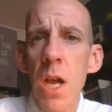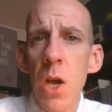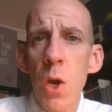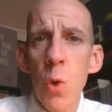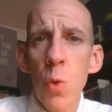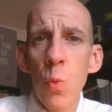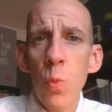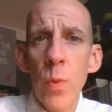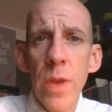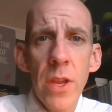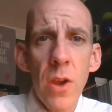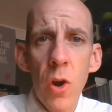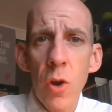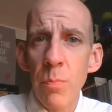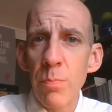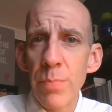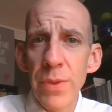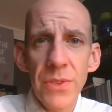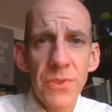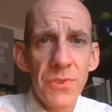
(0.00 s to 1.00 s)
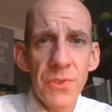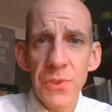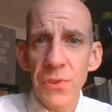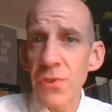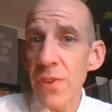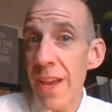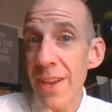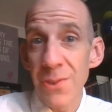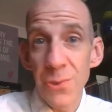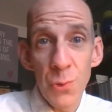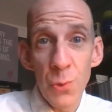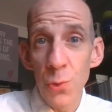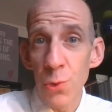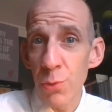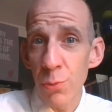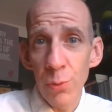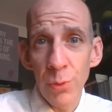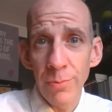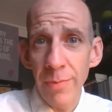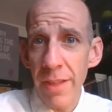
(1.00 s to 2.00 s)
We are business as
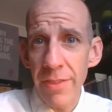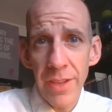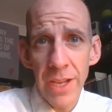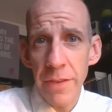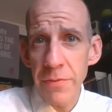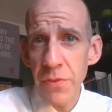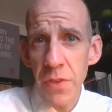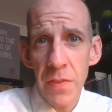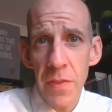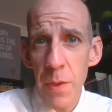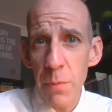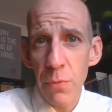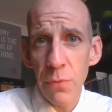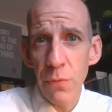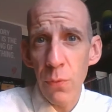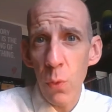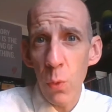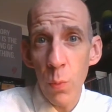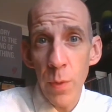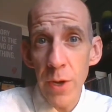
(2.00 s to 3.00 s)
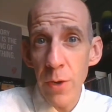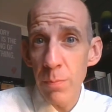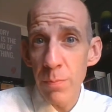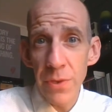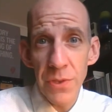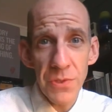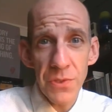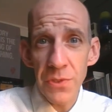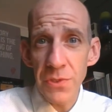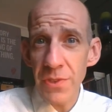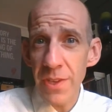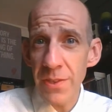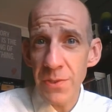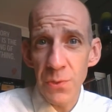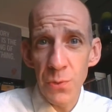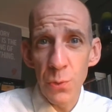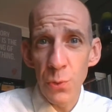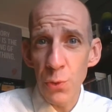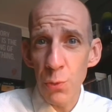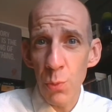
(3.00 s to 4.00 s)
usual. I think I've said that before. We are business as
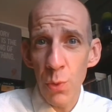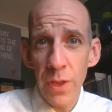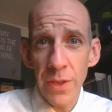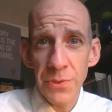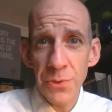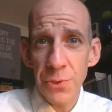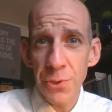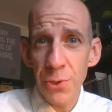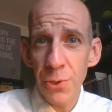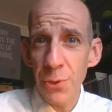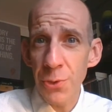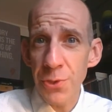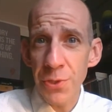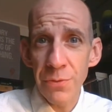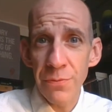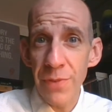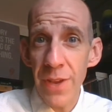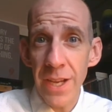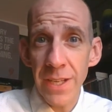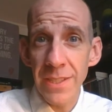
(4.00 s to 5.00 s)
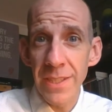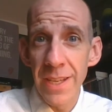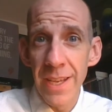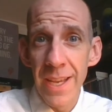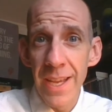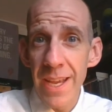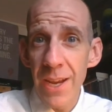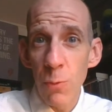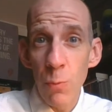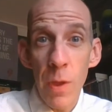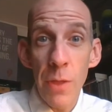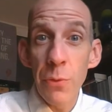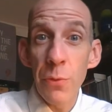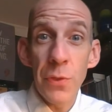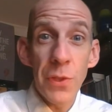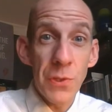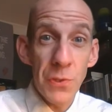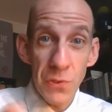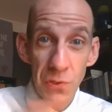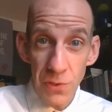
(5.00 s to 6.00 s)
usual as a church. In fact, rather
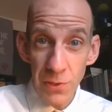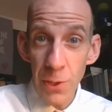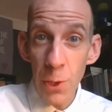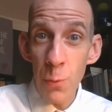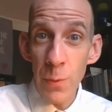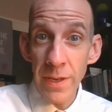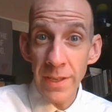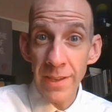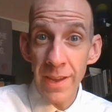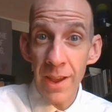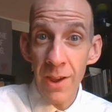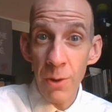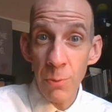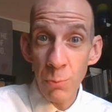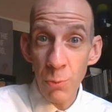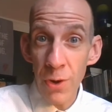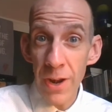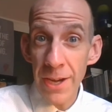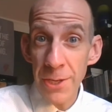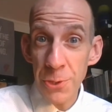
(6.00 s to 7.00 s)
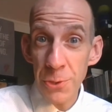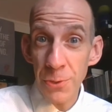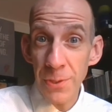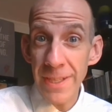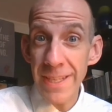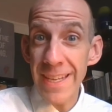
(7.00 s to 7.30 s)
than slowing down, we're actually